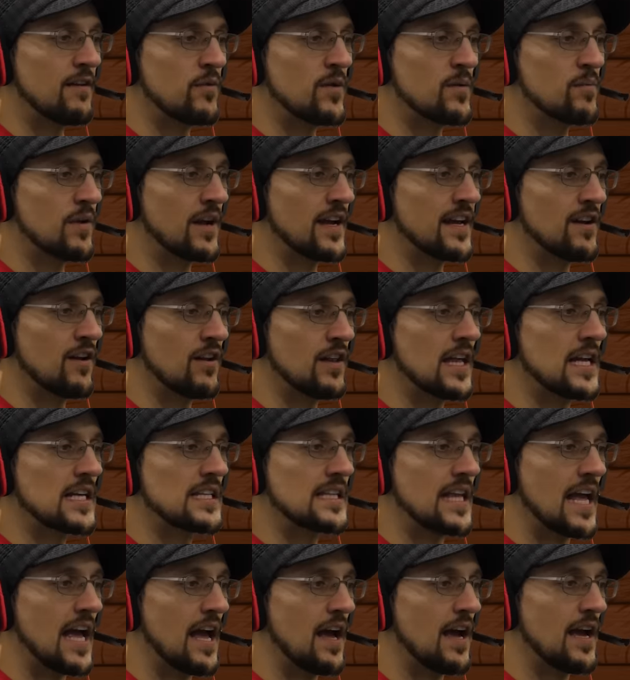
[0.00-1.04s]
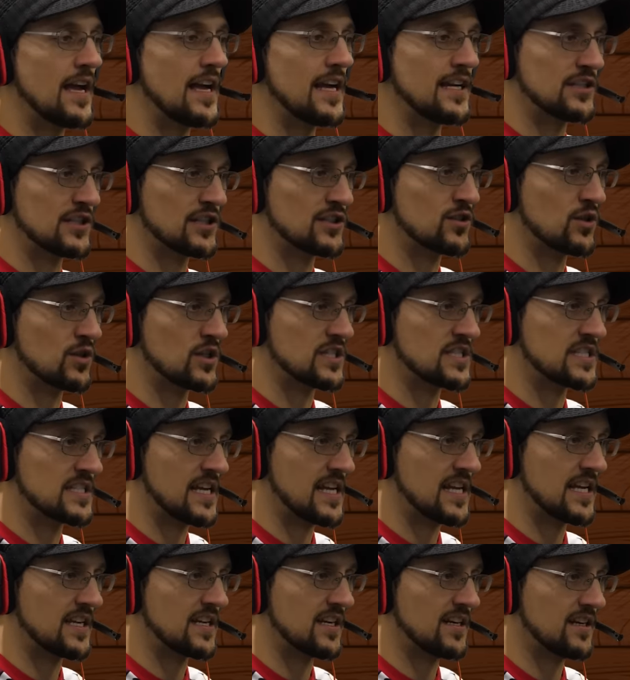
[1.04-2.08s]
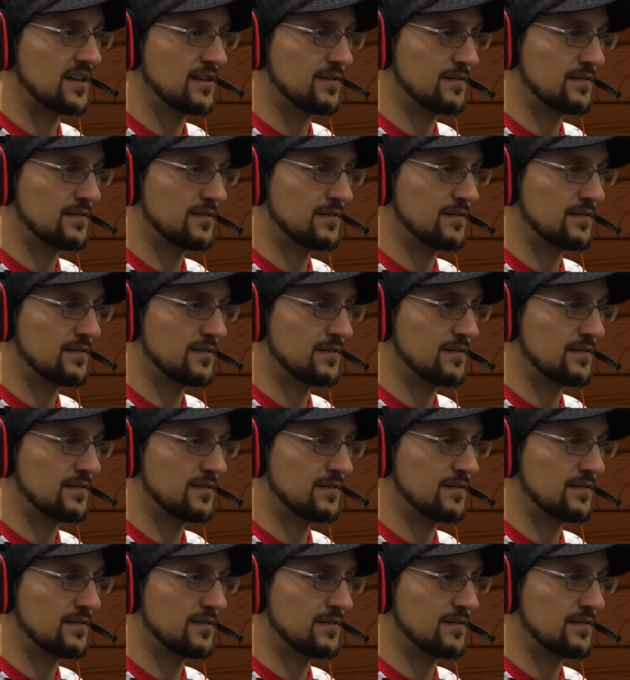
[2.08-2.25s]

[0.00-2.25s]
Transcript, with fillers: If we bring it on like that, it's just gonna sink.